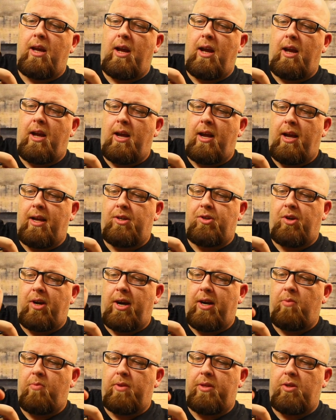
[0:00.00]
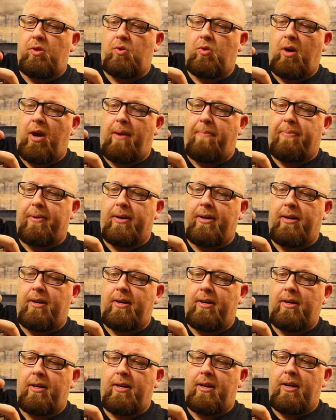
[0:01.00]
I tried it with a
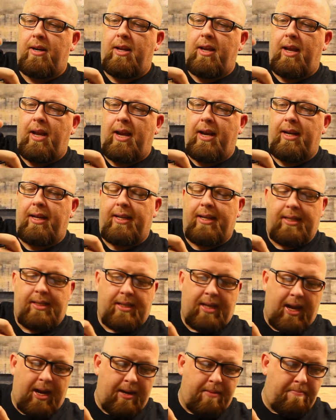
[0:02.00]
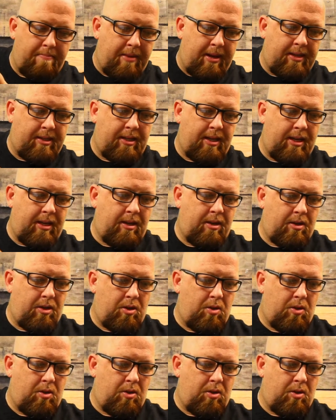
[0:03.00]
dropper and it gets kind of messy.